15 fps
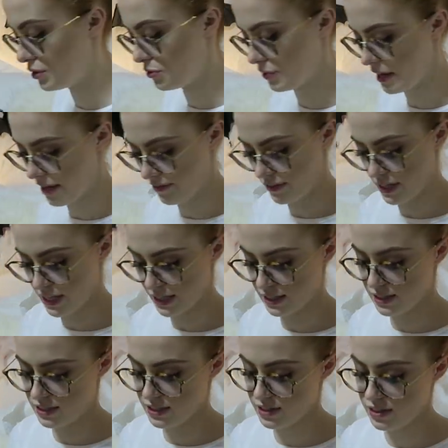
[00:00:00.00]
What do we have next?
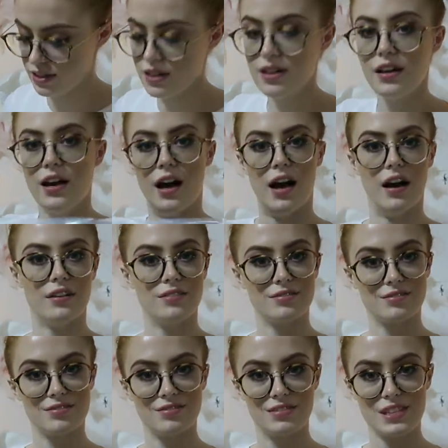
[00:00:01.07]
Uh,
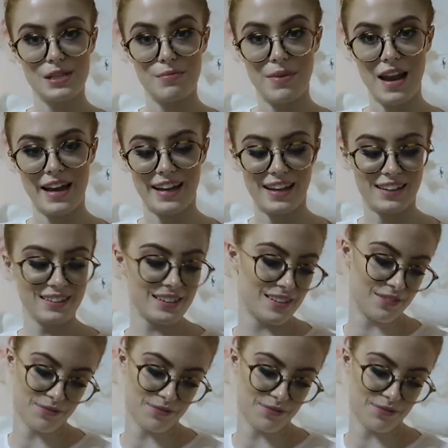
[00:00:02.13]
some leggings.